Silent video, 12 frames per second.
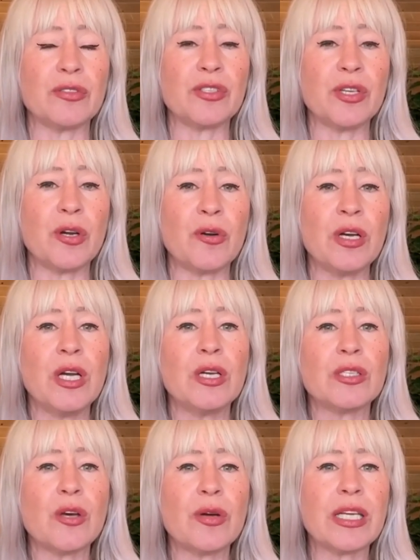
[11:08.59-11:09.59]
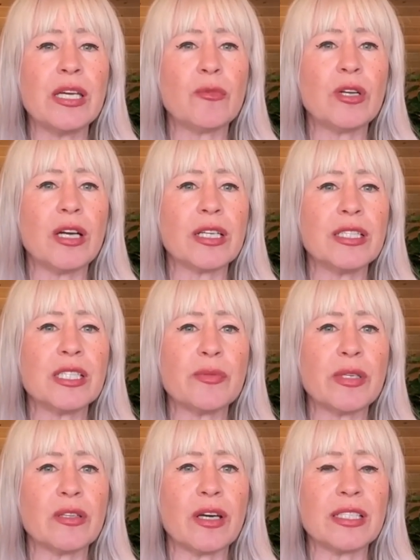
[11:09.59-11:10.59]
So again, we're not going to
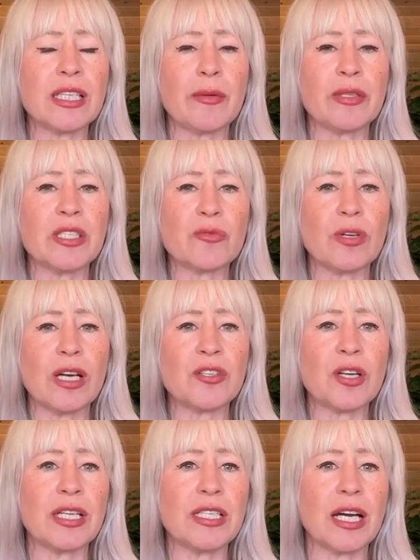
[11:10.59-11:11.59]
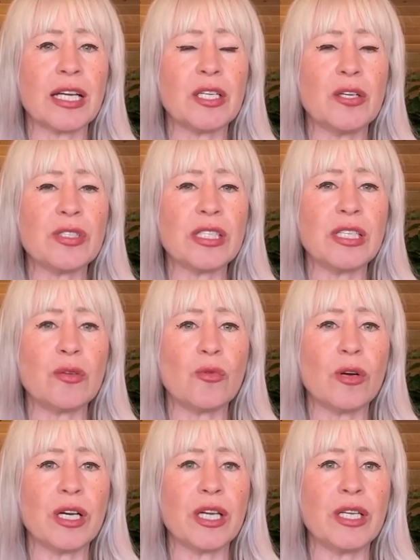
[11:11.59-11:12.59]
spend a lot of time on this. We're not trying to diagnose
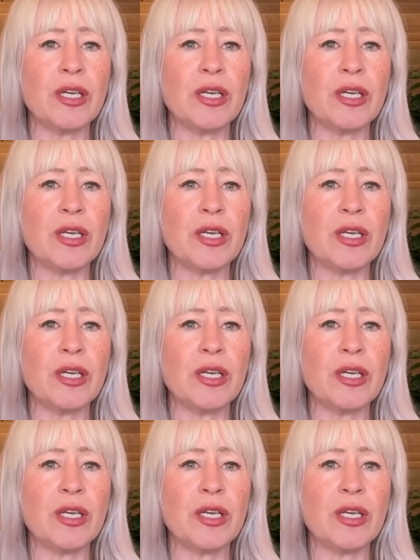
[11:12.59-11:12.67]
anyone,